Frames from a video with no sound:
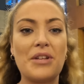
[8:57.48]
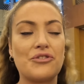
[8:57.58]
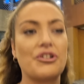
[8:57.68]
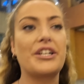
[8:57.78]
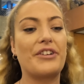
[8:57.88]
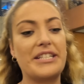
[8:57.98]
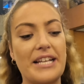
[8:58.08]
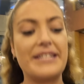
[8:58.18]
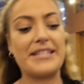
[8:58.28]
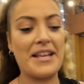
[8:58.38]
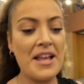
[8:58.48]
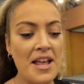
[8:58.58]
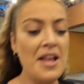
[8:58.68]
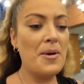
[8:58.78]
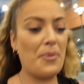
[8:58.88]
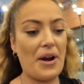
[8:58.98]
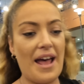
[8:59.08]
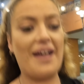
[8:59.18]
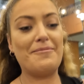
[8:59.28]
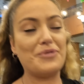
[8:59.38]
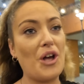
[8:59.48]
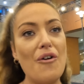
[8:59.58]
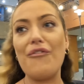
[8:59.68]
That's really, really tasty. But so